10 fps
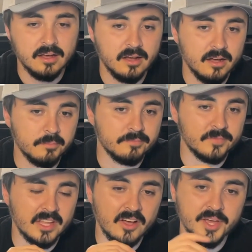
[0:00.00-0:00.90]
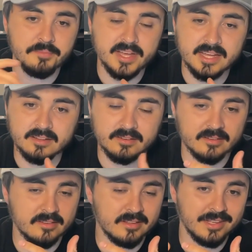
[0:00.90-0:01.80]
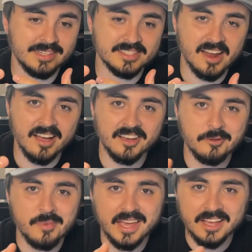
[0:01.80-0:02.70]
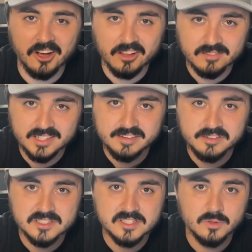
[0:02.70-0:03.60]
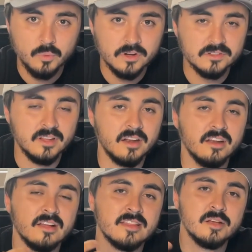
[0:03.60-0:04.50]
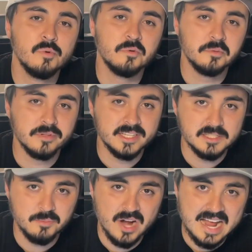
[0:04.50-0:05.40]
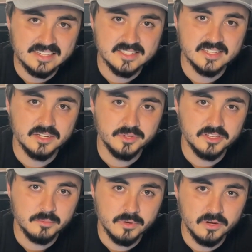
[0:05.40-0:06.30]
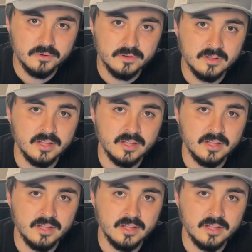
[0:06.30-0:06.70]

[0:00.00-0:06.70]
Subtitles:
Now, I admit it's not going to make all the difference in the world. Nothing will replace practicing with your bow.